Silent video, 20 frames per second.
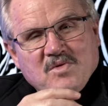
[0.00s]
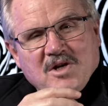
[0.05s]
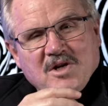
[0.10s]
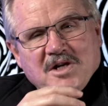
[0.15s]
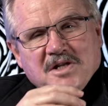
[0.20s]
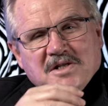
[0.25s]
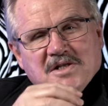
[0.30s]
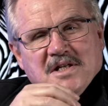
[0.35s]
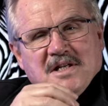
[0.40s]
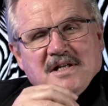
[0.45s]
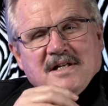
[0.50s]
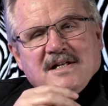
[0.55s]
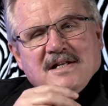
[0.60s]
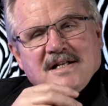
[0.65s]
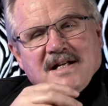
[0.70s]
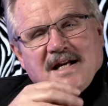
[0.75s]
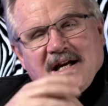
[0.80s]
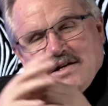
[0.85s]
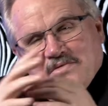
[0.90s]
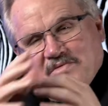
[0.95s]
words,
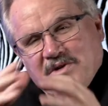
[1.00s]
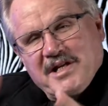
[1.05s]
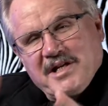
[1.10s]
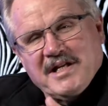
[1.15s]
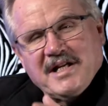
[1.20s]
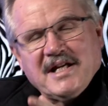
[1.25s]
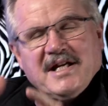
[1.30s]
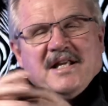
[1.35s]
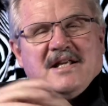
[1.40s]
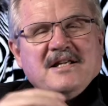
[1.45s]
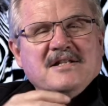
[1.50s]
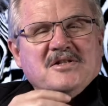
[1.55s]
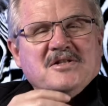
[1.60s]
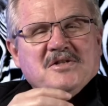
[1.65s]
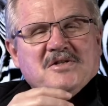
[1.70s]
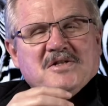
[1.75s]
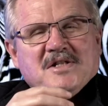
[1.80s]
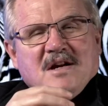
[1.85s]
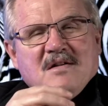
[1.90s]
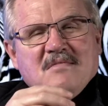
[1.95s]
and we're going to get into
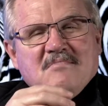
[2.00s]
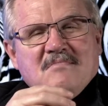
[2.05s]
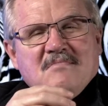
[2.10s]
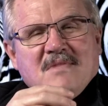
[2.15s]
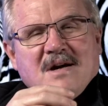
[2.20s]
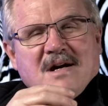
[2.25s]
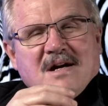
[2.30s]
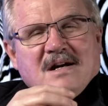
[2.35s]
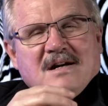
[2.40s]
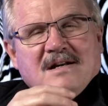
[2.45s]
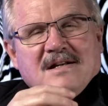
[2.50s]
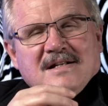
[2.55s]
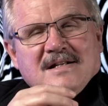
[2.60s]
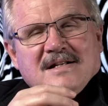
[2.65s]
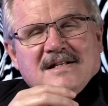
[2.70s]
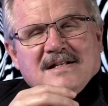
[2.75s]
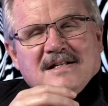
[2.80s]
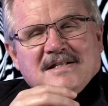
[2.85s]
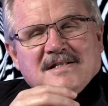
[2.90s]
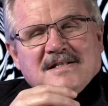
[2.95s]
some
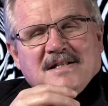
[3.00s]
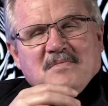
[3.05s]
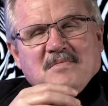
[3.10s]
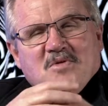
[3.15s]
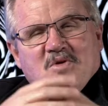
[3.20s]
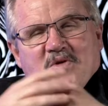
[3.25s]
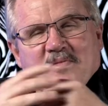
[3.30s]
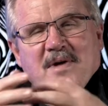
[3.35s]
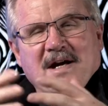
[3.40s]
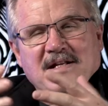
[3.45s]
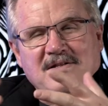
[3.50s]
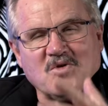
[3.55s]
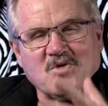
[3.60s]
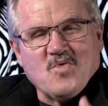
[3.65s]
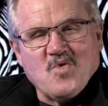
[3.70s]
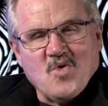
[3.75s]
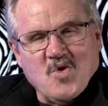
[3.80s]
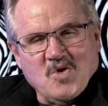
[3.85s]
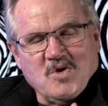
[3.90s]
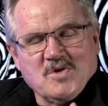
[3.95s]
more about the
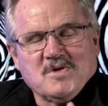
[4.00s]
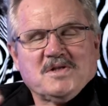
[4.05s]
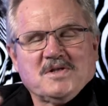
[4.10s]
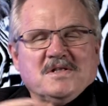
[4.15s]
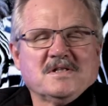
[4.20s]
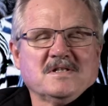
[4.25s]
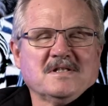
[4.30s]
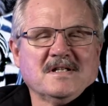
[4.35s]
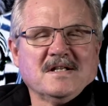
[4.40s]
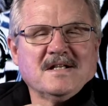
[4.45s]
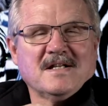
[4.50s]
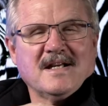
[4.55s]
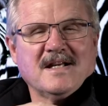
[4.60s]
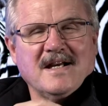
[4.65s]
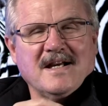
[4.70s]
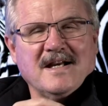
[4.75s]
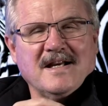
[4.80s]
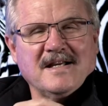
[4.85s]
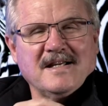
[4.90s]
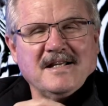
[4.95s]
walls
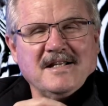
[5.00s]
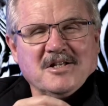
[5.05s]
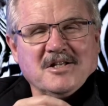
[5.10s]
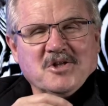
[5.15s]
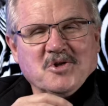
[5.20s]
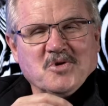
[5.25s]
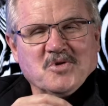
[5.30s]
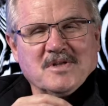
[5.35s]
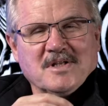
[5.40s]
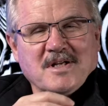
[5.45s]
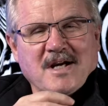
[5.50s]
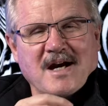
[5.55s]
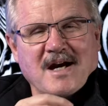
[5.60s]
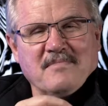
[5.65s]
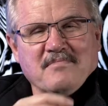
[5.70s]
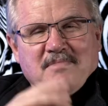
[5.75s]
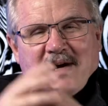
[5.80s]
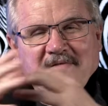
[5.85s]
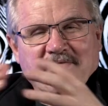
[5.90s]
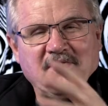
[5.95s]
in a short
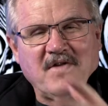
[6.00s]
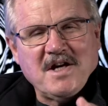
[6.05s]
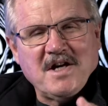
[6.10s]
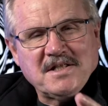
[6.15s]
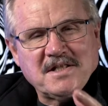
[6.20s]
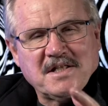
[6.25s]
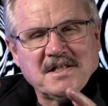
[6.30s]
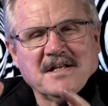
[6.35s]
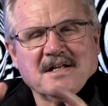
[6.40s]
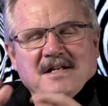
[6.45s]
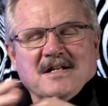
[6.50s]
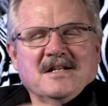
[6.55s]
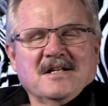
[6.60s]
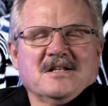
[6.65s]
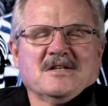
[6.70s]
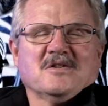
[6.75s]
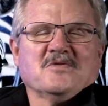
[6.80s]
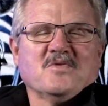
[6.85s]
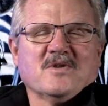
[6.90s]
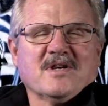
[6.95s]
time. But first,
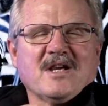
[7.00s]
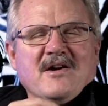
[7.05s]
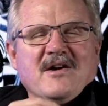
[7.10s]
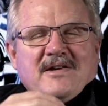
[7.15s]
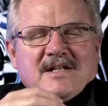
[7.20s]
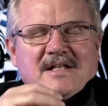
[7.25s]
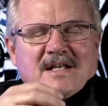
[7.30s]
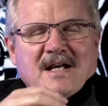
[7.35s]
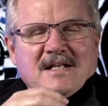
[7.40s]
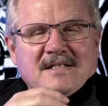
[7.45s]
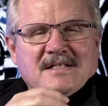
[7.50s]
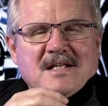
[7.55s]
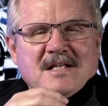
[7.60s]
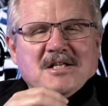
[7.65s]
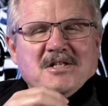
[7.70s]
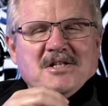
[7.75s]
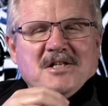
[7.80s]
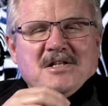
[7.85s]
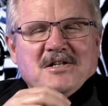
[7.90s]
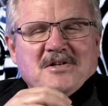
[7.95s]
we go into our
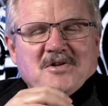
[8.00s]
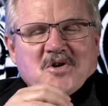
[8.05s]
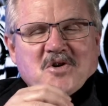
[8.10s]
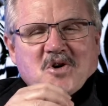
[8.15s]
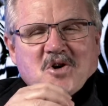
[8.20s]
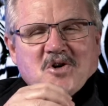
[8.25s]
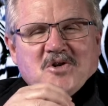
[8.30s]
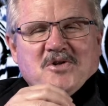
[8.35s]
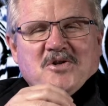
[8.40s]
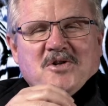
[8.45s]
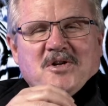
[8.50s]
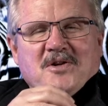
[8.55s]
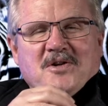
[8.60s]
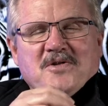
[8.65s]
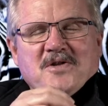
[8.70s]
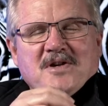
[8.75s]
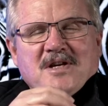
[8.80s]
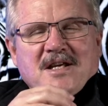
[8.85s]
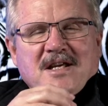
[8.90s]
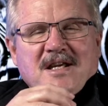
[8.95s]
section on
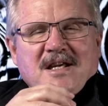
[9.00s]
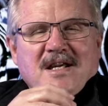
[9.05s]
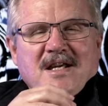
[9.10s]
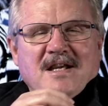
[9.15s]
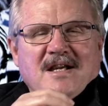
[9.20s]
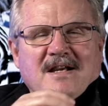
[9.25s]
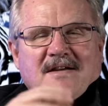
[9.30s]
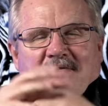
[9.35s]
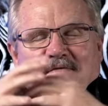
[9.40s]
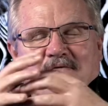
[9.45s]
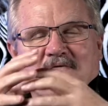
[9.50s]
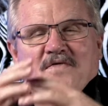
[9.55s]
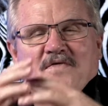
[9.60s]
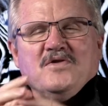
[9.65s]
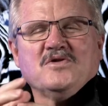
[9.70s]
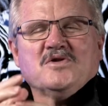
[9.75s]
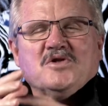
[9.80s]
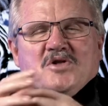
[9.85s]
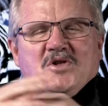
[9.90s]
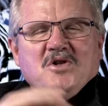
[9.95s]
the
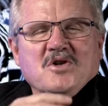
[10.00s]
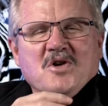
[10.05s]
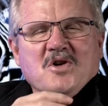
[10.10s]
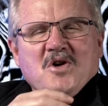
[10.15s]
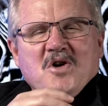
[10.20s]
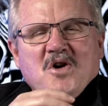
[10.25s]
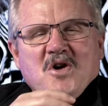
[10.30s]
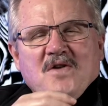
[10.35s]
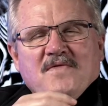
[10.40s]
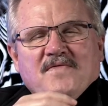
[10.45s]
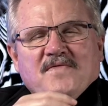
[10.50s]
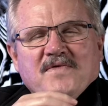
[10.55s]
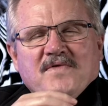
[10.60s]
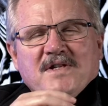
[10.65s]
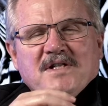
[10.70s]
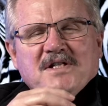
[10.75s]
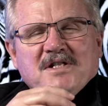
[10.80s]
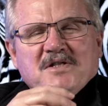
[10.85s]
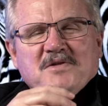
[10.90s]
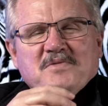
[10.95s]
fruits of the
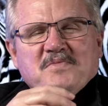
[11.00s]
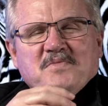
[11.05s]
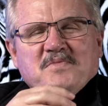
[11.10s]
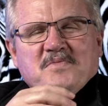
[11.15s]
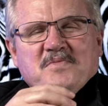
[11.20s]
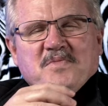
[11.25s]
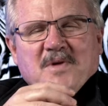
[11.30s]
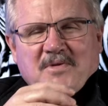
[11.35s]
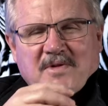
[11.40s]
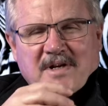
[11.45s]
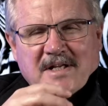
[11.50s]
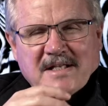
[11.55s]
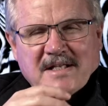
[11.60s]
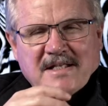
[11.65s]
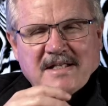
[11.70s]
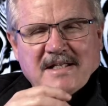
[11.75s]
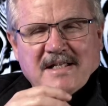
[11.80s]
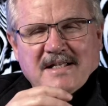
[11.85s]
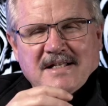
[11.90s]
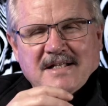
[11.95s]

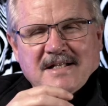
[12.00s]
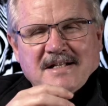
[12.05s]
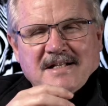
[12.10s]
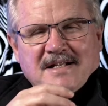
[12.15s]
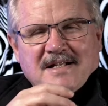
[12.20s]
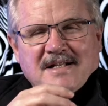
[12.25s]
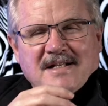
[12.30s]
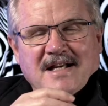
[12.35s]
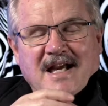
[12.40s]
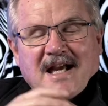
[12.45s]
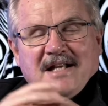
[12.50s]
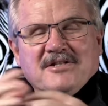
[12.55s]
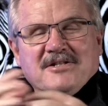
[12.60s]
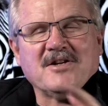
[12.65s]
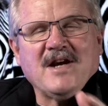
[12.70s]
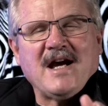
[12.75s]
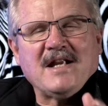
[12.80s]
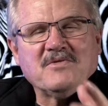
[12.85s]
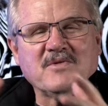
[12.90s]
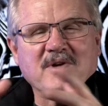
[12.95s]
Spirit. And
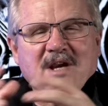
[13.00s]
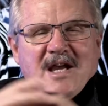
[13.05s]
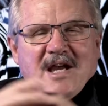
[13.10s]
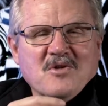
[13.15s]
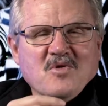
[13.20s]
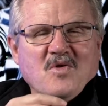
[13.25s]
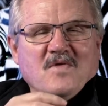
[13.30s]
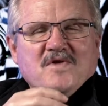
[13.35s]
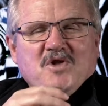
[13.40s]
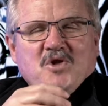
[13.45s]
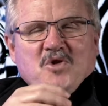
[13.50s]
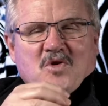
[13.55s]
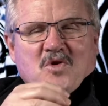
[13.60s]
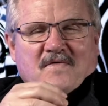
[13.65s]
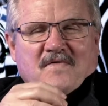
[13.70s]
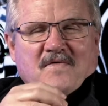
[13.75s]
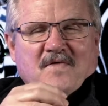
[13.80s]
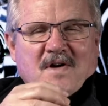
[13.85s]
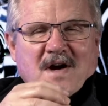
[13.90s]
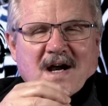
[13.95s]
tonight we're going offshore
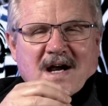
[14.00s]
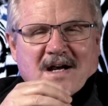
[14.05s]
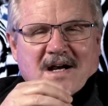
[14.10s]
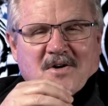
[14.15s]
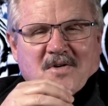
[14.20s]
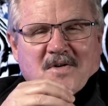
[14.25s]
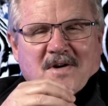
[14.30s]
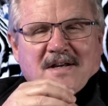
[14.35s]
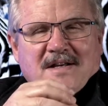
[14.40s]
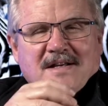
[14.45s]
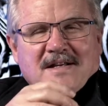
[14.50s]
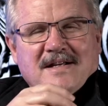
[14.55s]
for our